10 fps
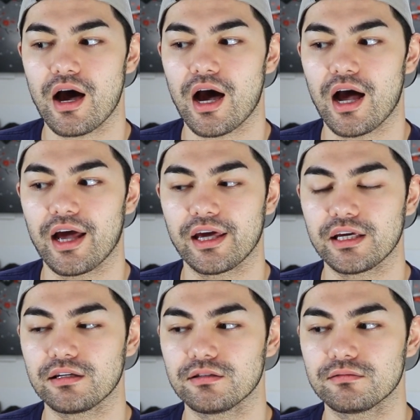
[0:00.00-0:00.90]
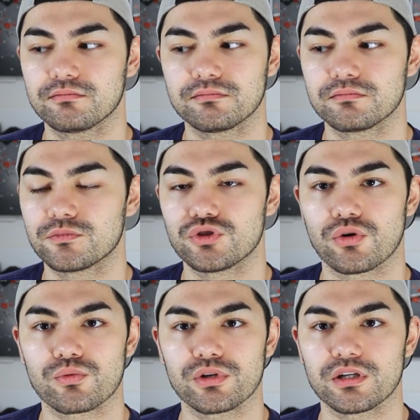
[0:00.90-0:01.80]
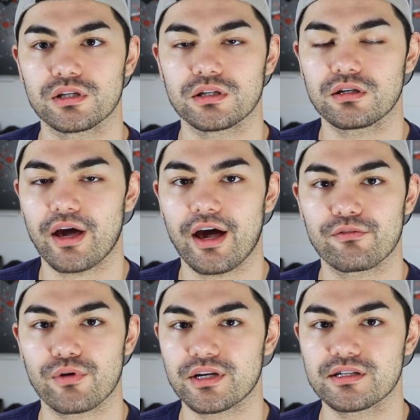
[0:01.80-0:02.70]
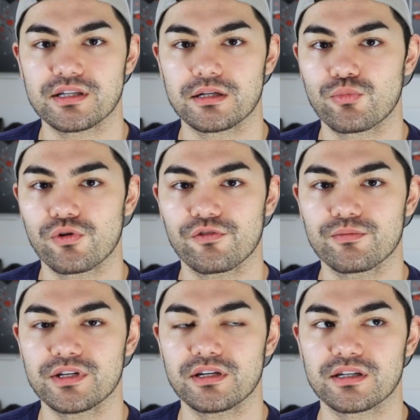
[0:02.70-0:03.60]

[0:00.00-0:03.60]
I don't really have redness anymore from it,